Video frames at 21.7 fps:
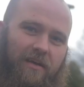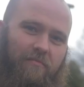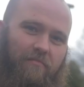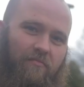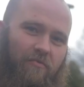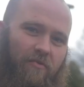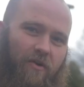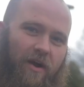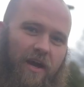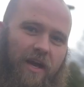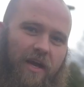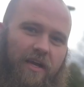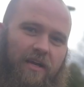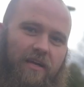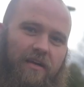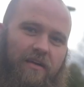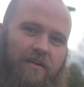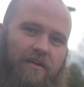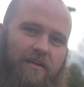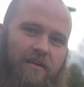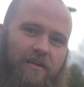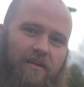and pray.
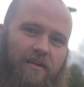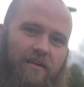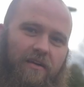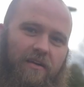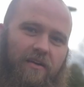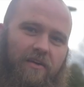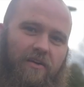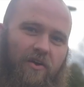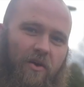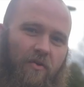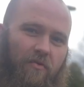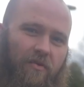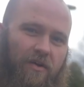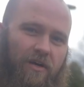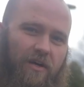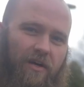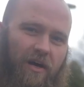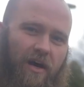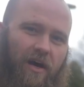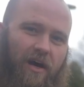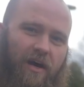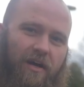Go to
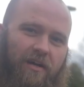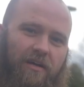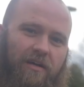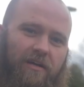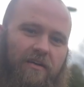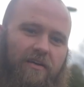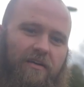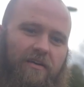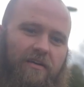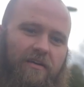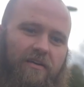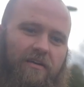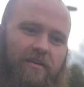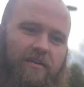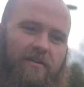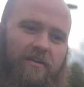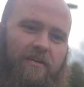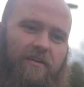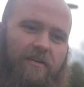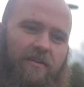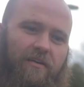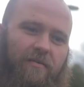God.
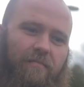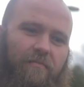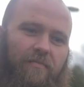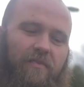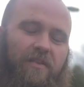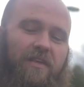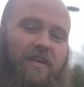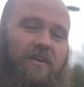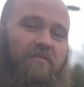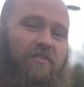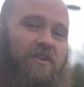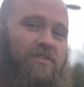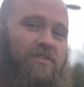Give it